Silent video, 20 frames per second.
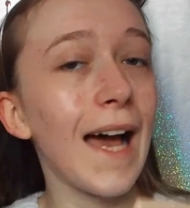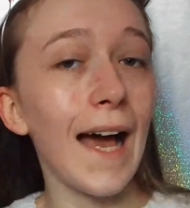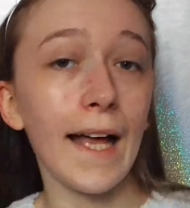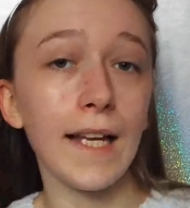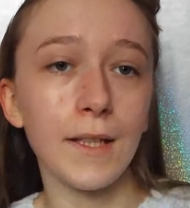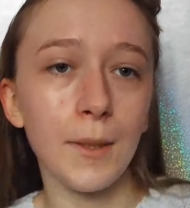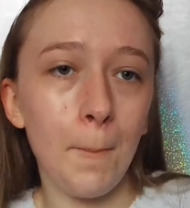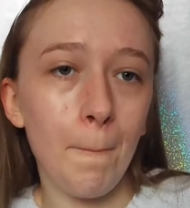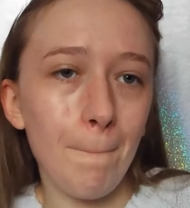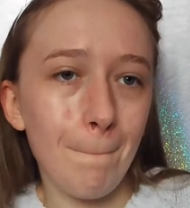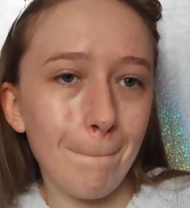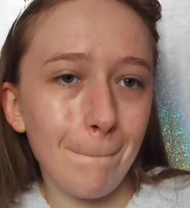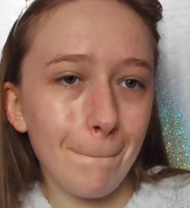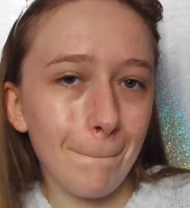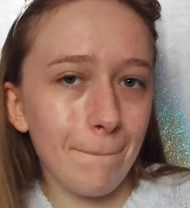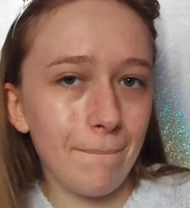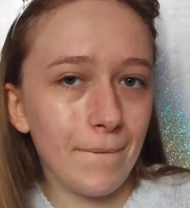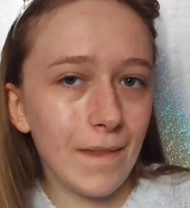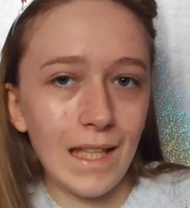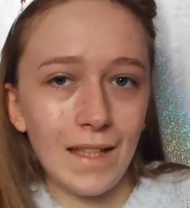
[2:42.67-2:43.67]
And
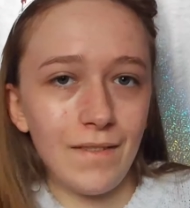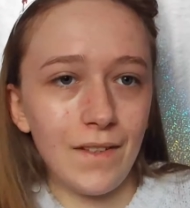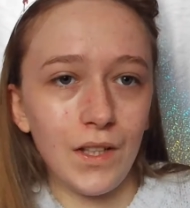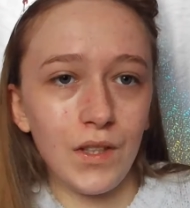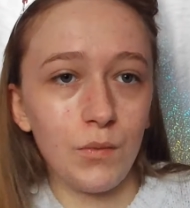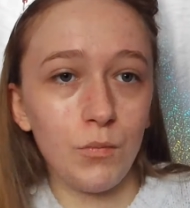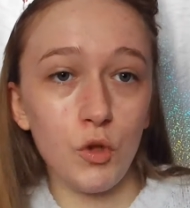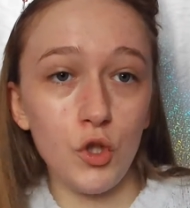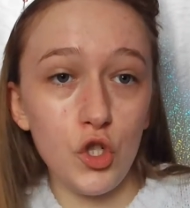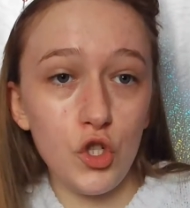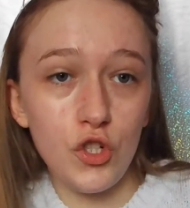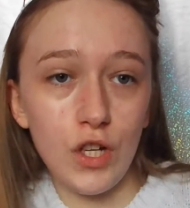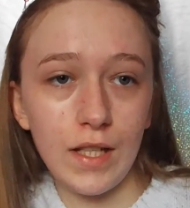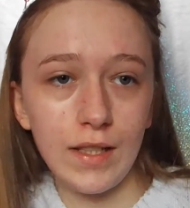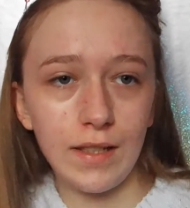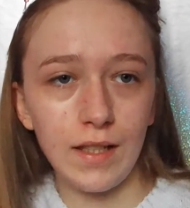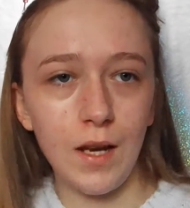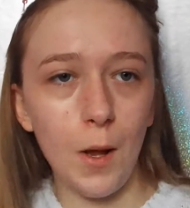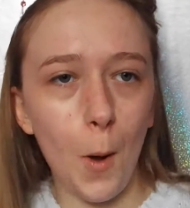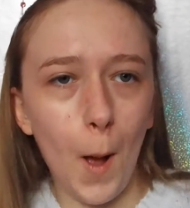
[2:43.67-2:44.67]
it feels
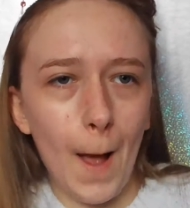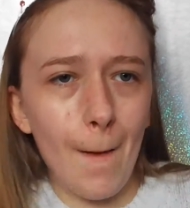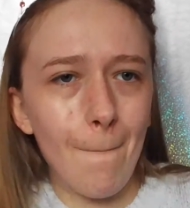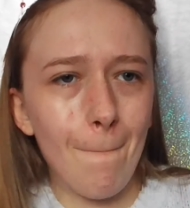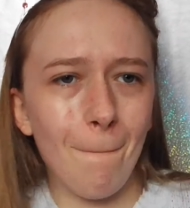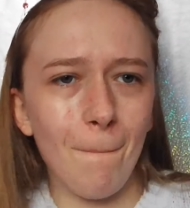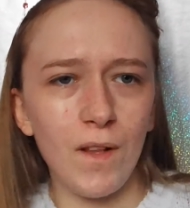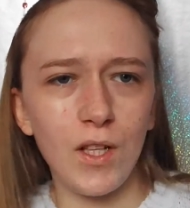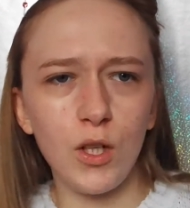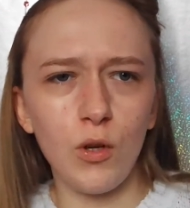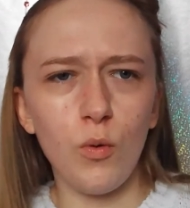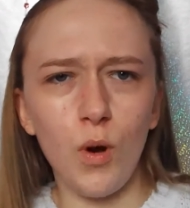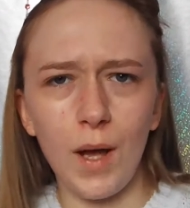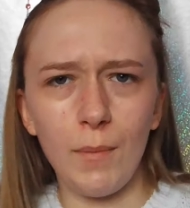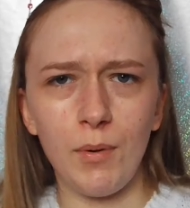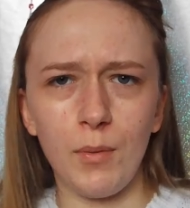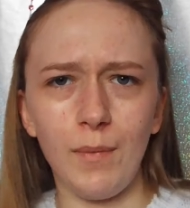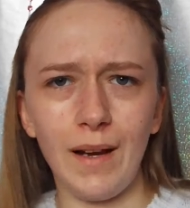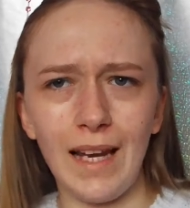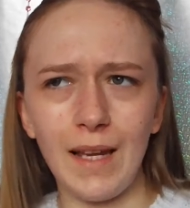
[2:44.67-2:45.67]
moisturising. I don't know why I
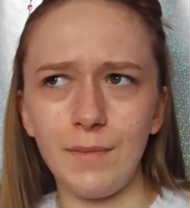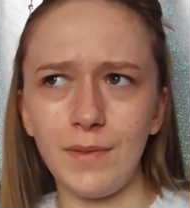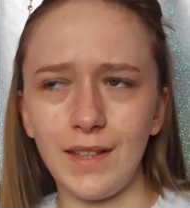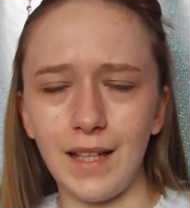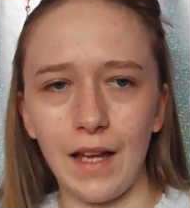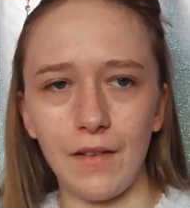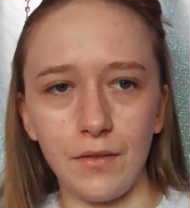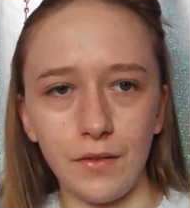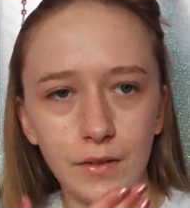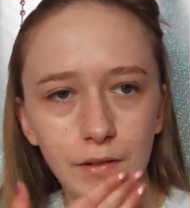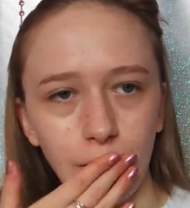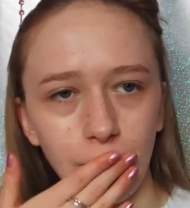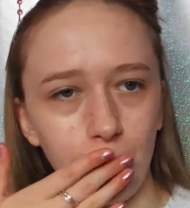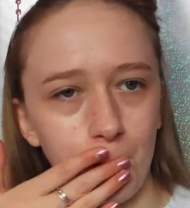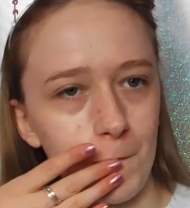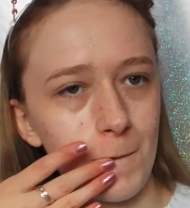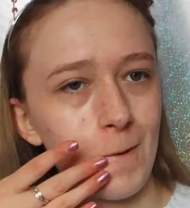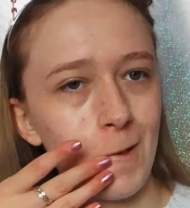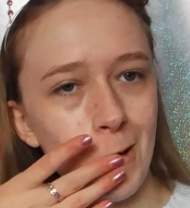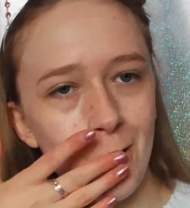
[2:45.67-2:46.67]
put my lips together as if
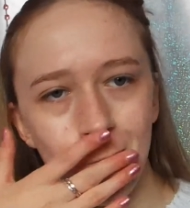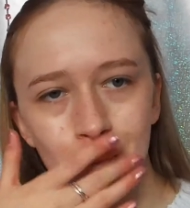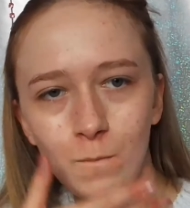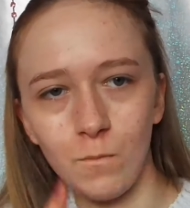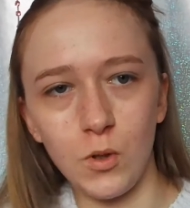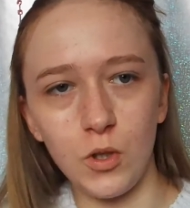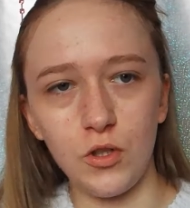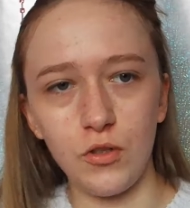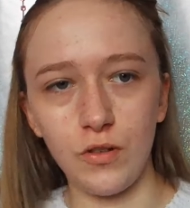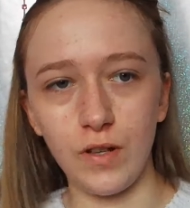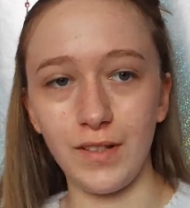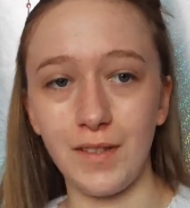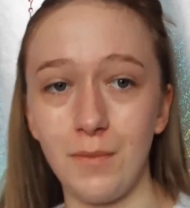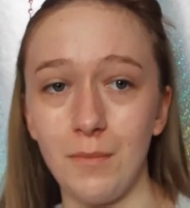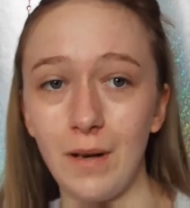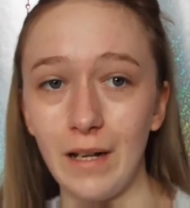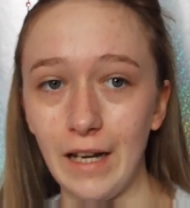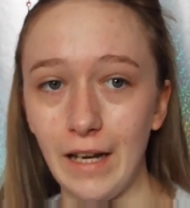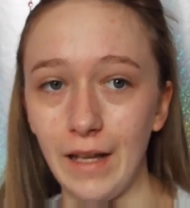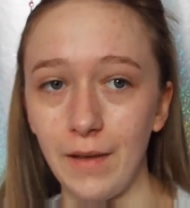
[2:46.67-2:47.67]
it's moisturising
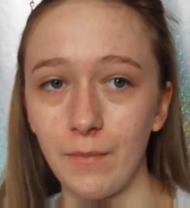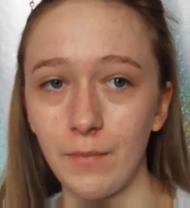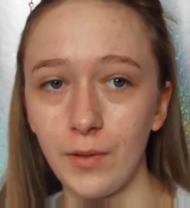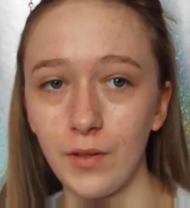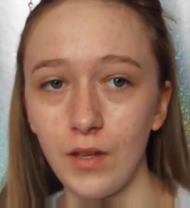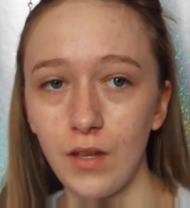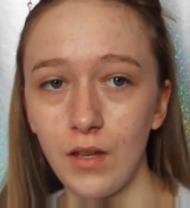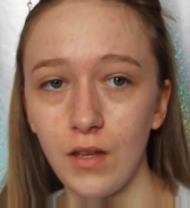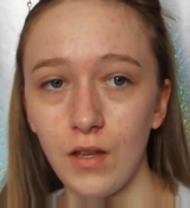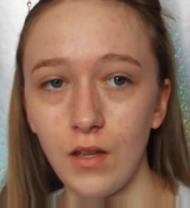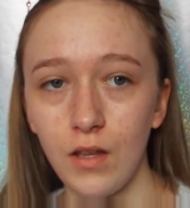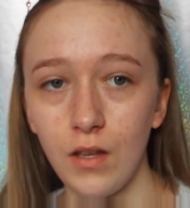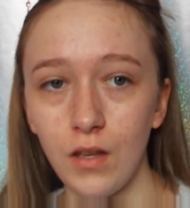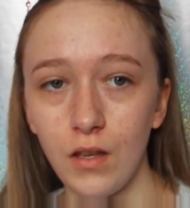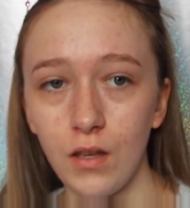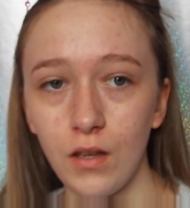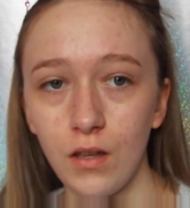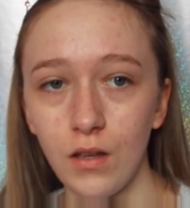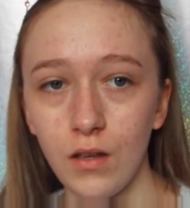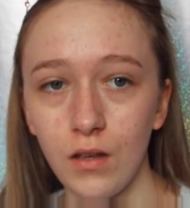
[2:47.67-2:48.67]
my lips.
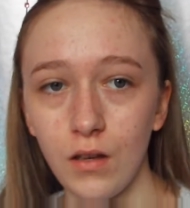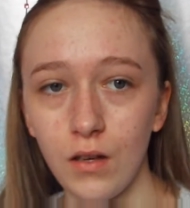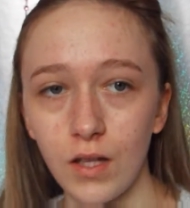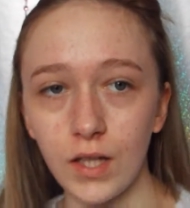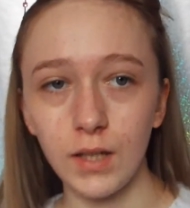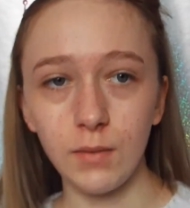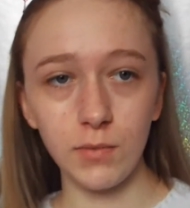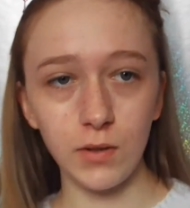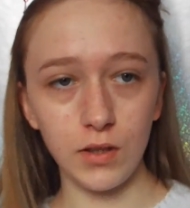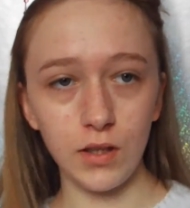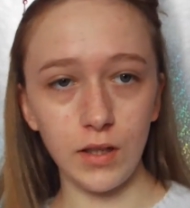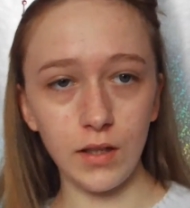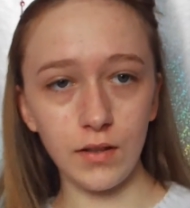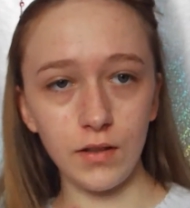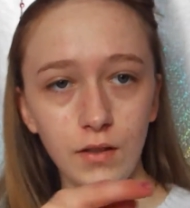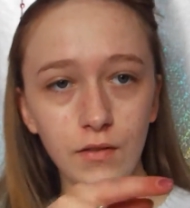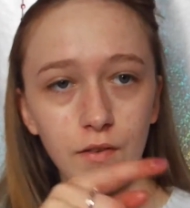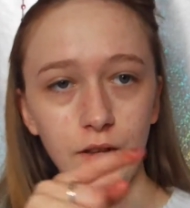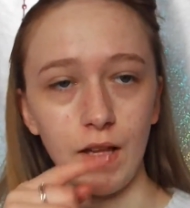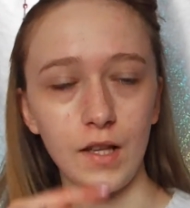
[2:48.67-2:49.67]
I keep looking into
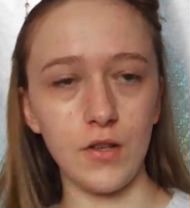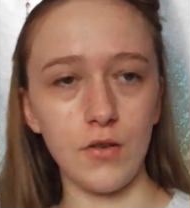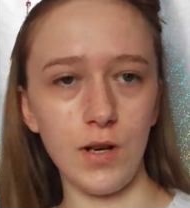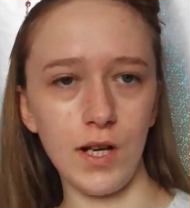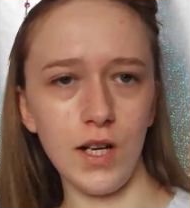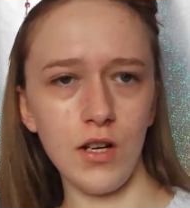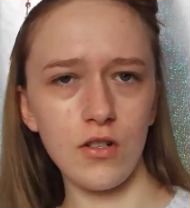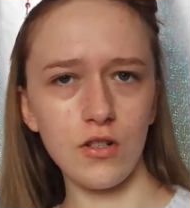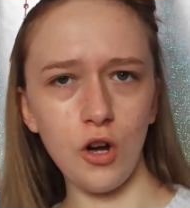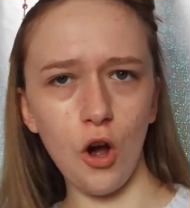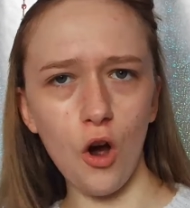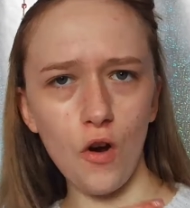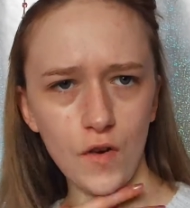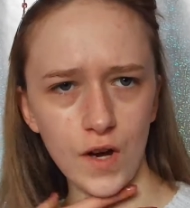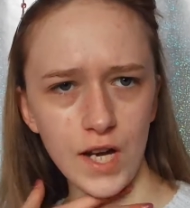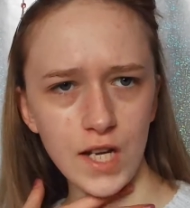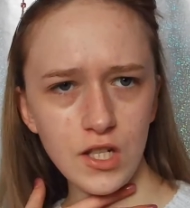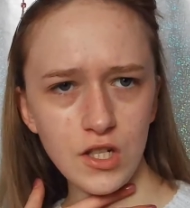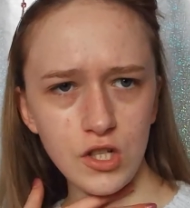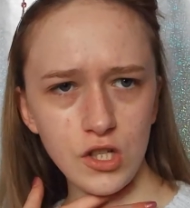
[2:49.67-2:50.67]
the video. Do I look
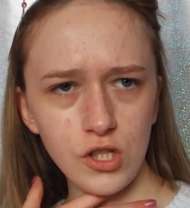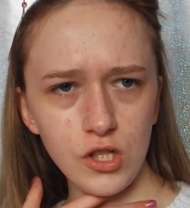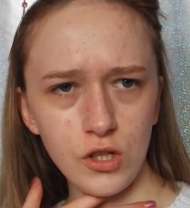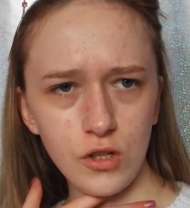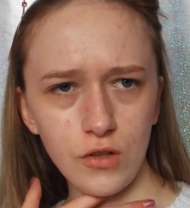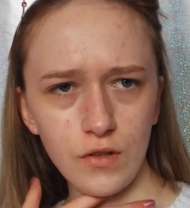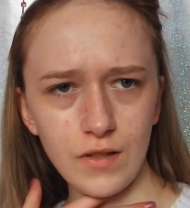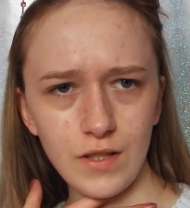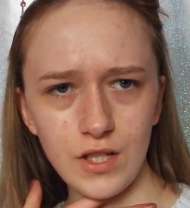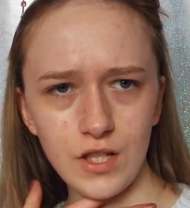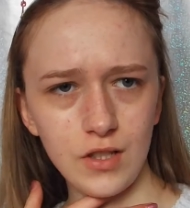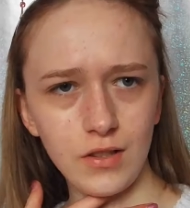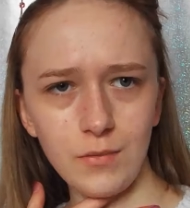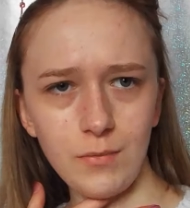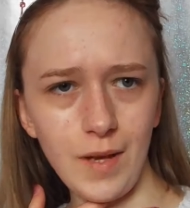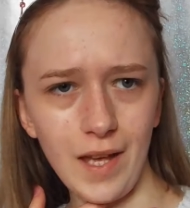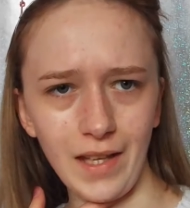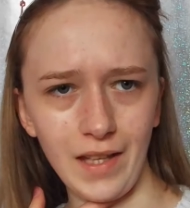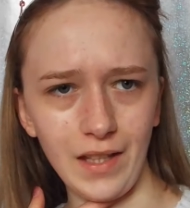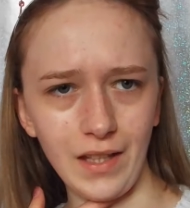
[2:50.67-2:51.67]
orange or is it just
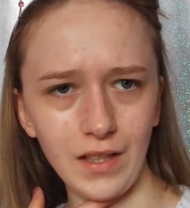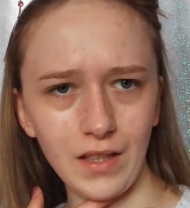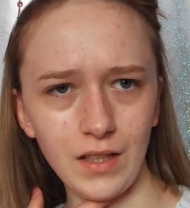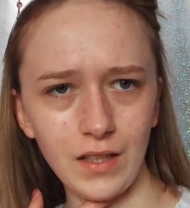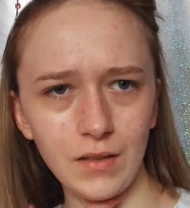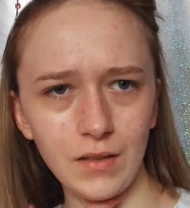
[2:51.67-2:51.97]
me?